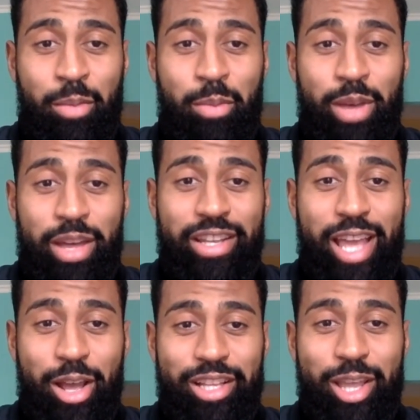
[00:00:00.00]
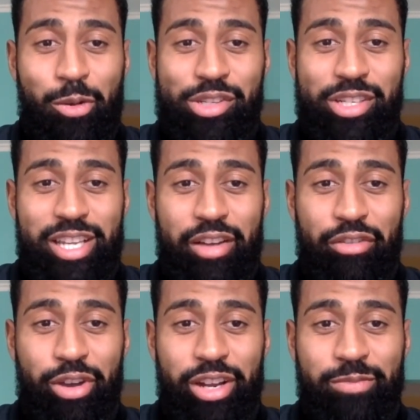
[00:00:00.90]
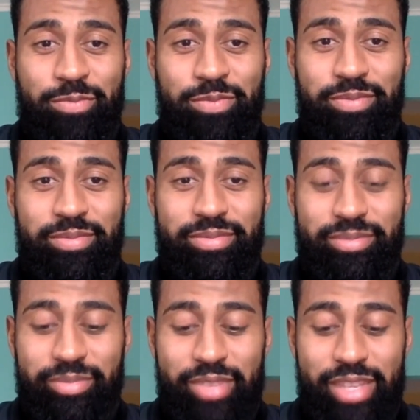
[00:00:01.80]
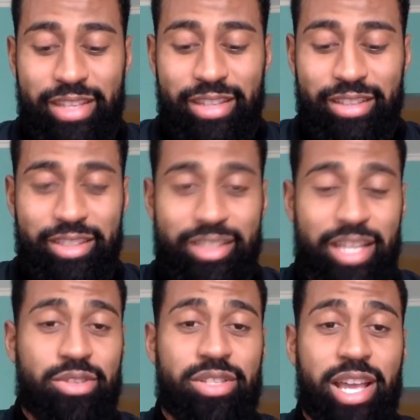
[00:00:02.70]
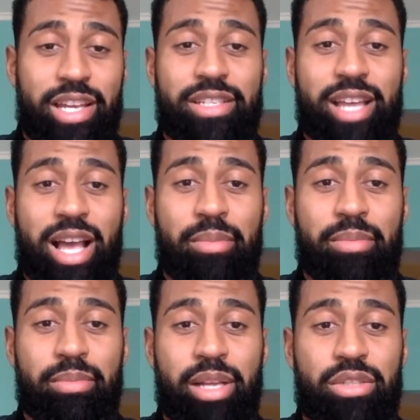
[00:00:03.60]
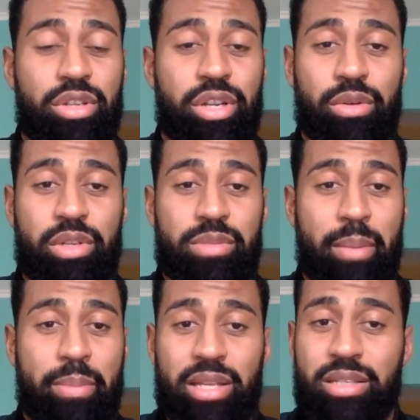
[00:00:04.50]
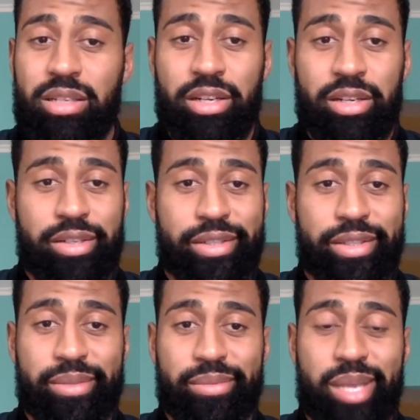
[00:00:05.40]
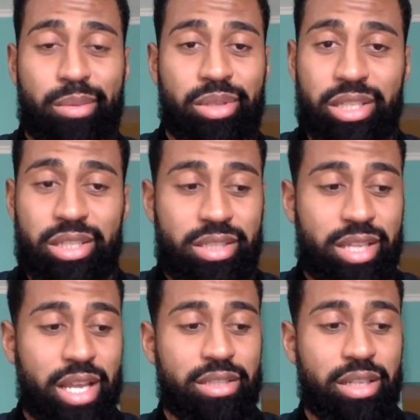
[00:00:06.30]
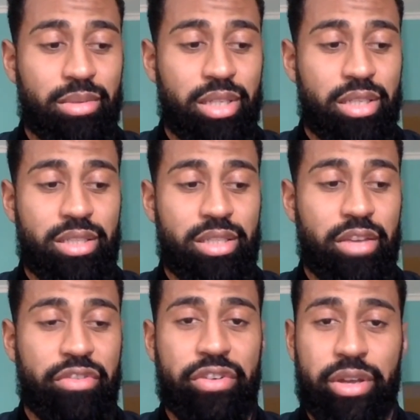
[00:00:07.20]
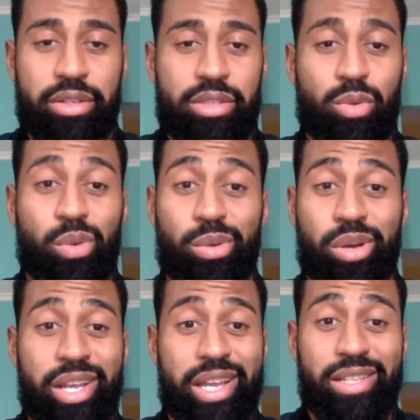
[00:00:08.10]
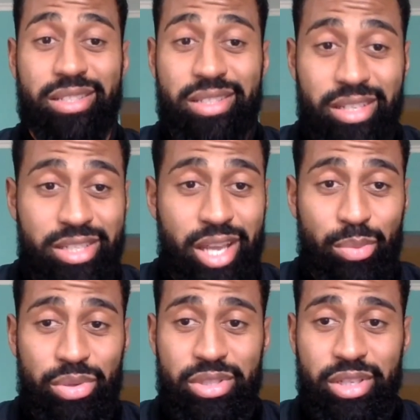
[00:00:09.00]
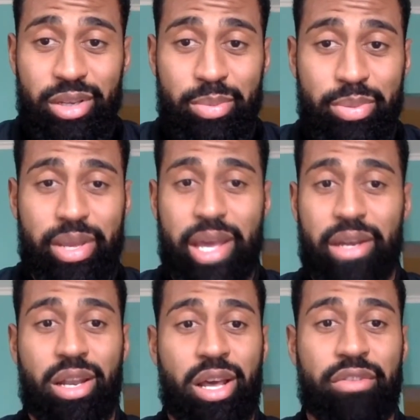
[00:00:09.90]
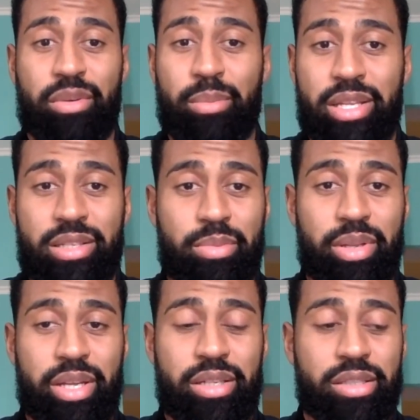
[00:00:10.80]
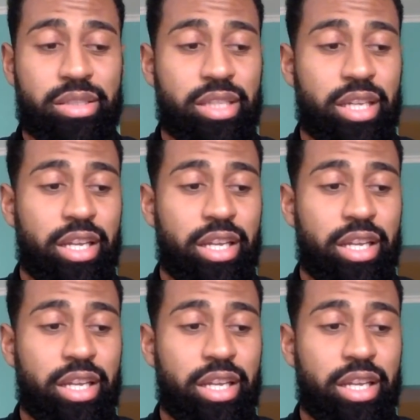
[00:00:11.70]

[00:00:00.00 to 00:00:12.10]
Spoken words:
But that was a tough one. Because as you said, at the time, my junior year was my best year. Double-digit sacks, double-digit TFLs. We won the ACC championship. I had a lot of amazing players.